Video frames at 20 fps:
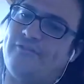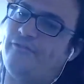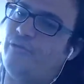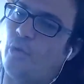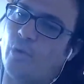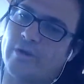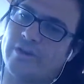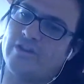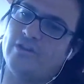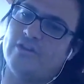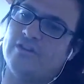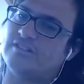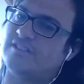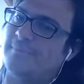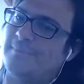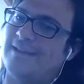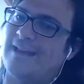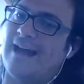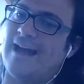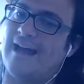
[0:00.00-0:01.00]
4 years.
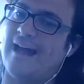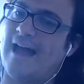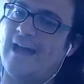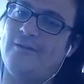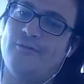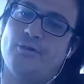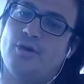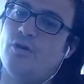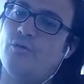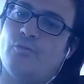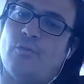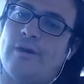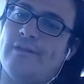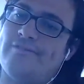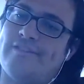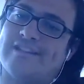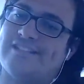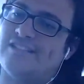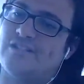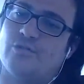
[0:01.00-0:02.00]
I don't know
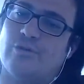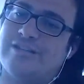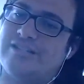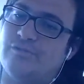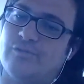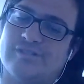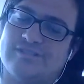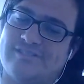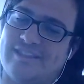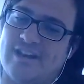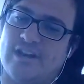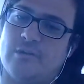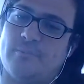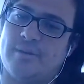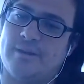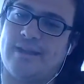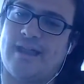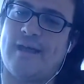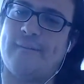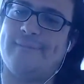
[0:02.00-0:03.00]
what the situation was there,
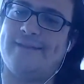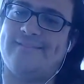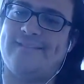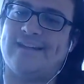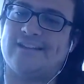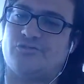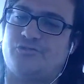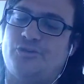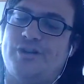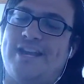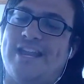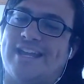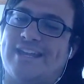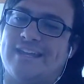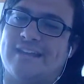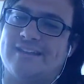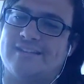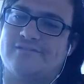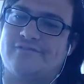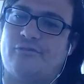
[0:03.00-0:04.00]
but that's
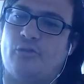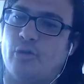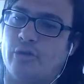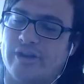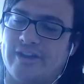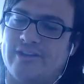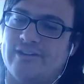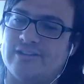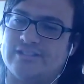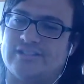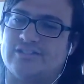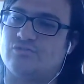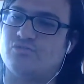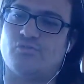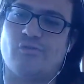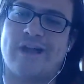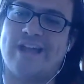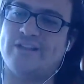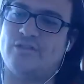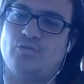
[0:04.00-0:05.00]
ridiculous. 4 years is
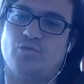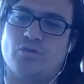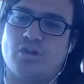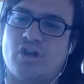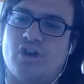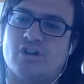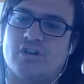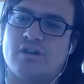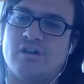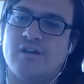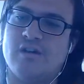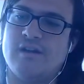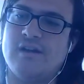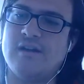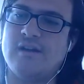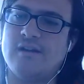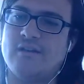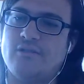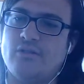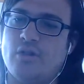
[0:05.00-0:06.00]
way too long,
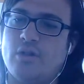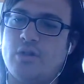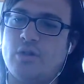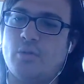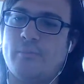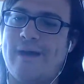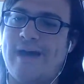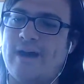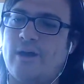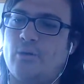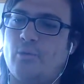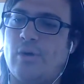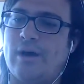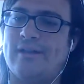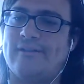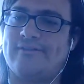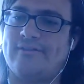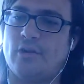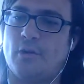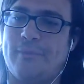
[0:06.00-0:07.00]
no
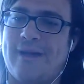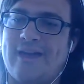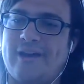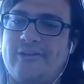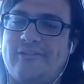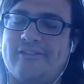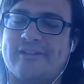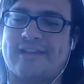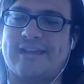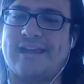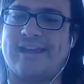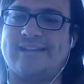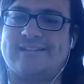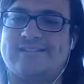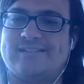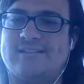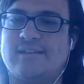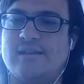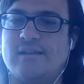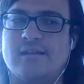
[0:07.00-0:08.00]
matter the
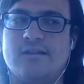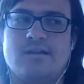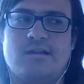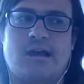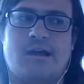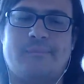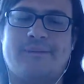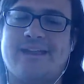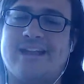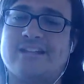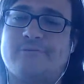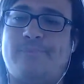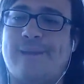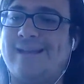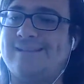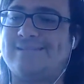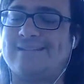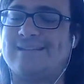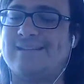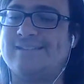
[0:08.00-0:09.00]
case. It's
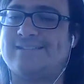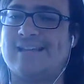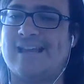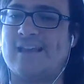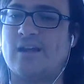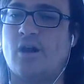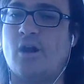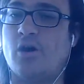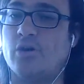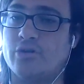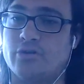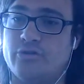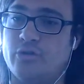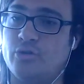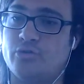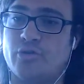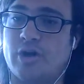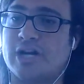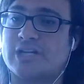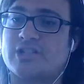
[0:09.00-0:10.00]
basically saying, oh, you do
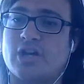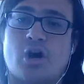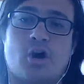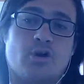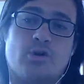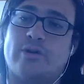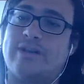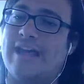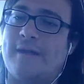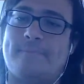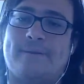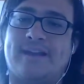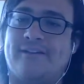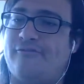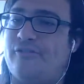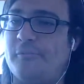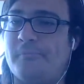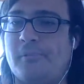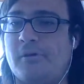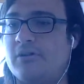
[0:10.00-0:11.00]
drugs, oh, you can't play
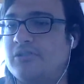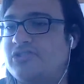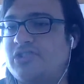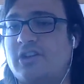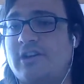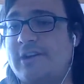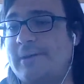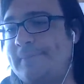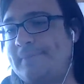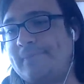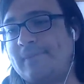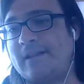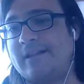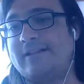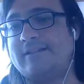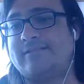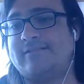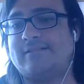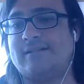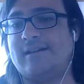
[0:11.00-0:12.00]
football. Sorry,
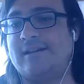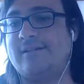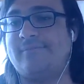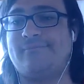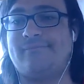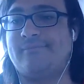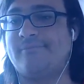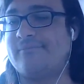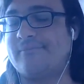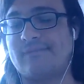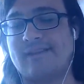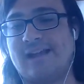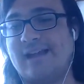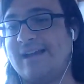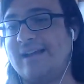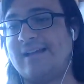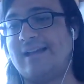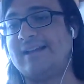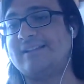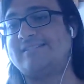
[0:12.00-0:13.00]

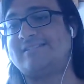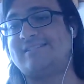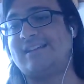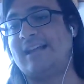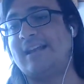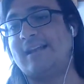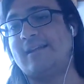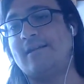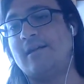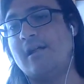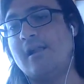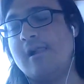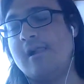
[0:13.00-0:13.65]
it's silly.